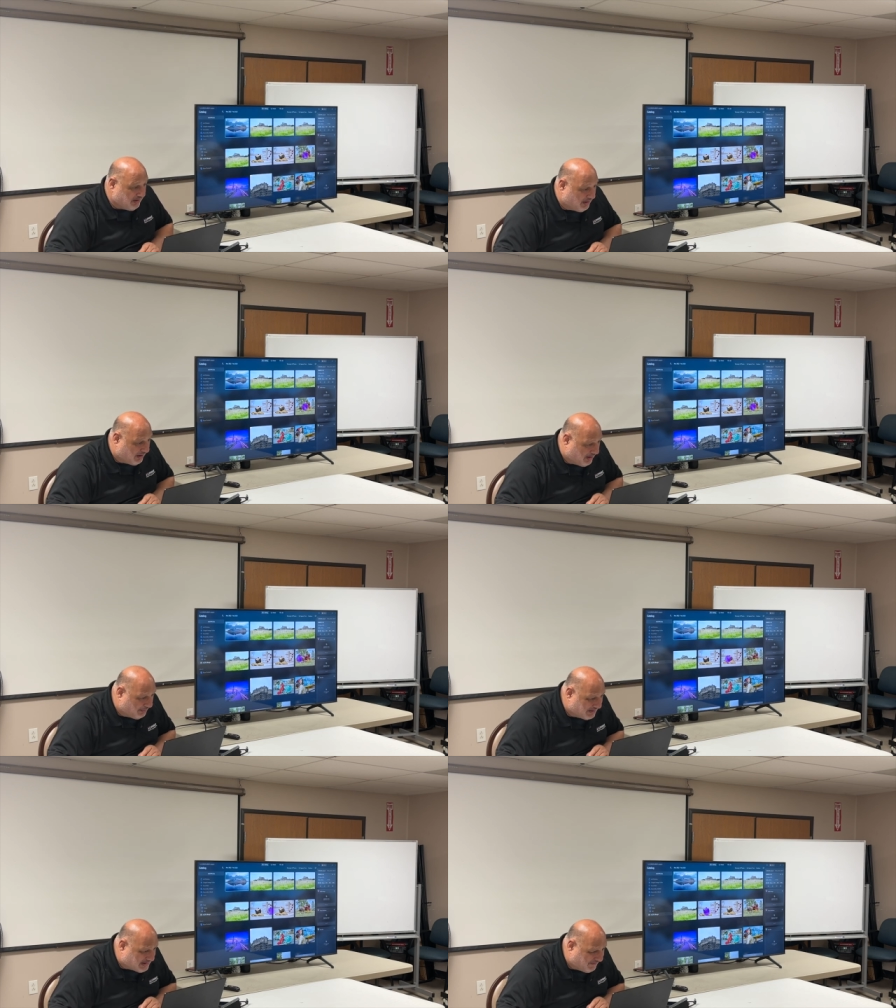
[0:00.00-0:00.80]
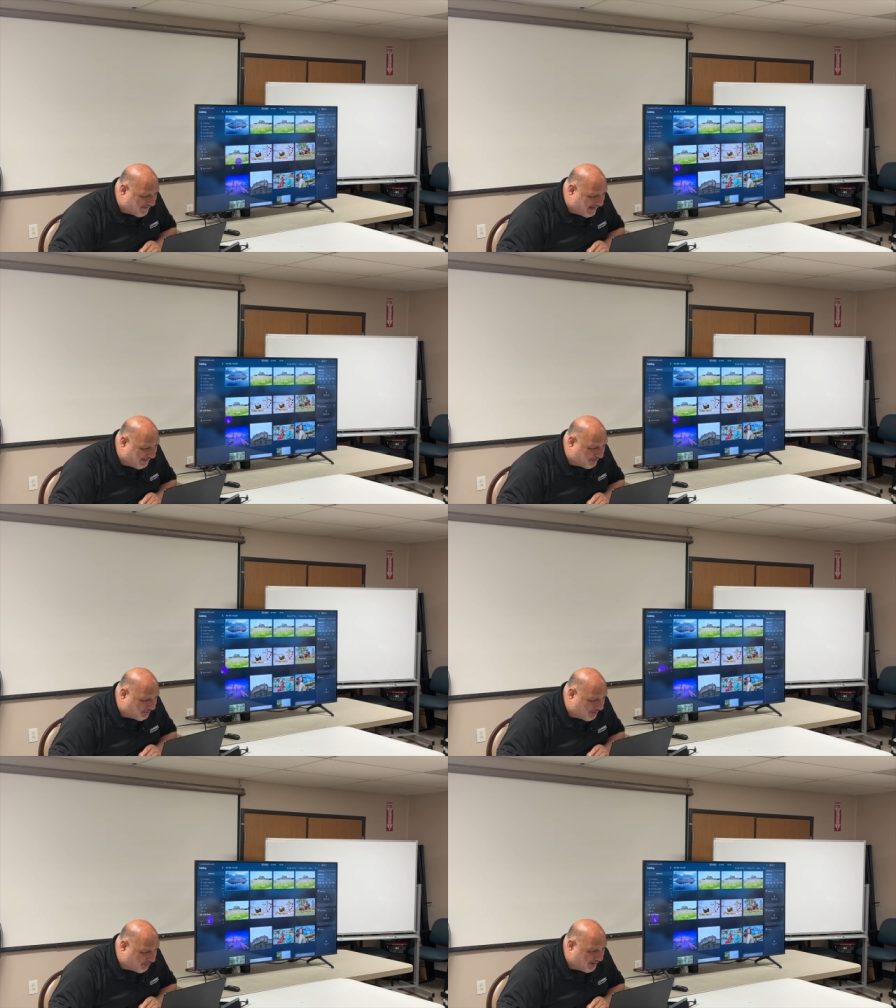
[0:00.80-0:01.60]
Um, let's see if I have it
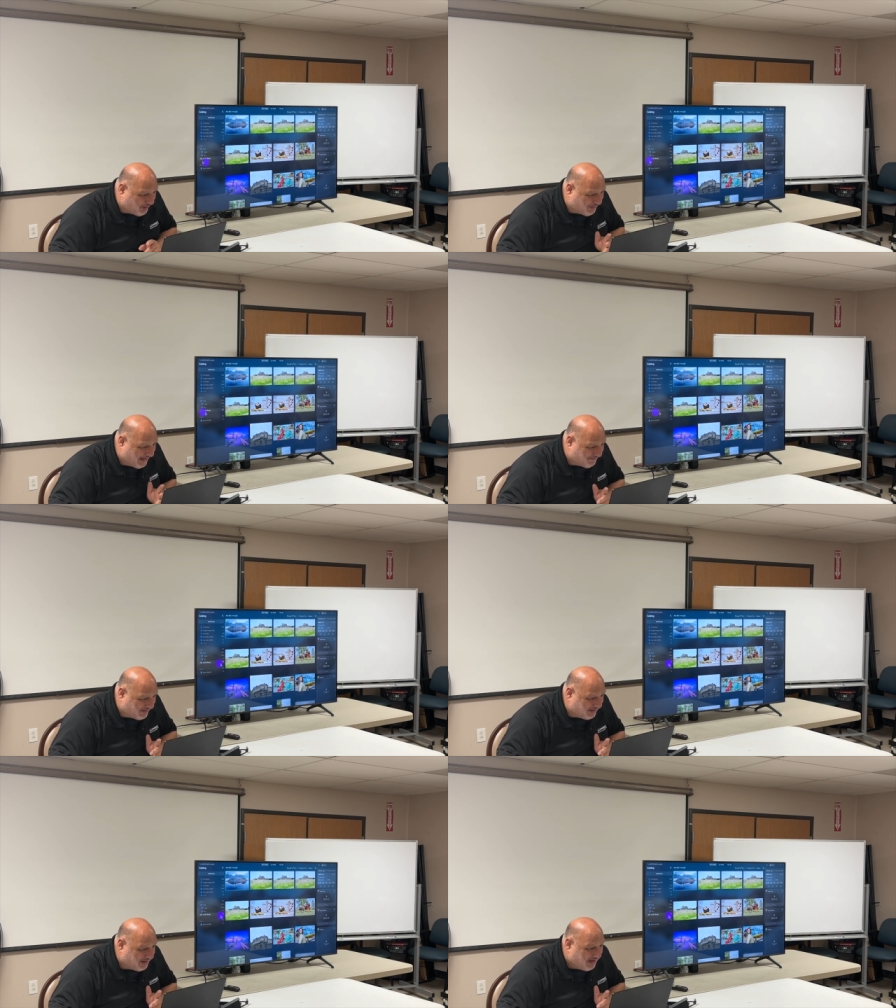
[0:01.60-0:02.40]
right. Well, I don't have it.